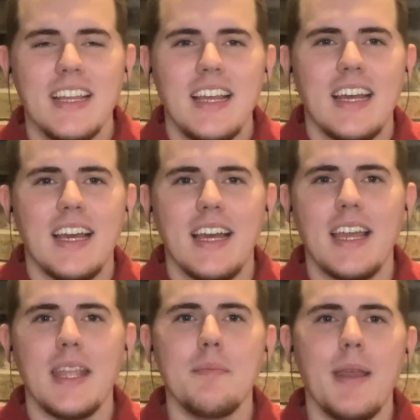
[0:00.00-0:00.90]

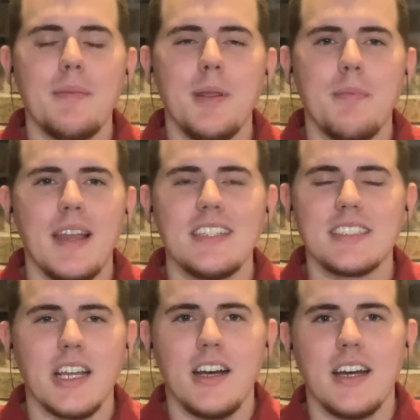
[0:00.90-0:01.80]
It may be based
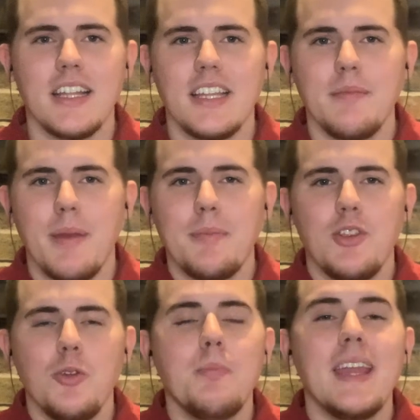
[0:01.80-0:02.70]
on maybe
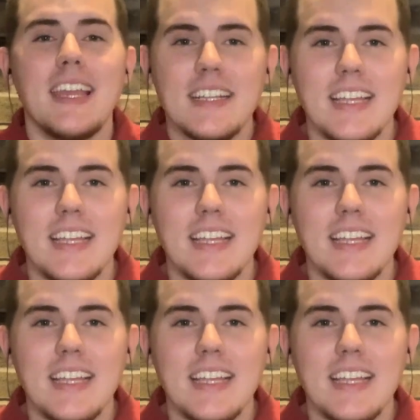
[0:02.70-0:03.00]
you picked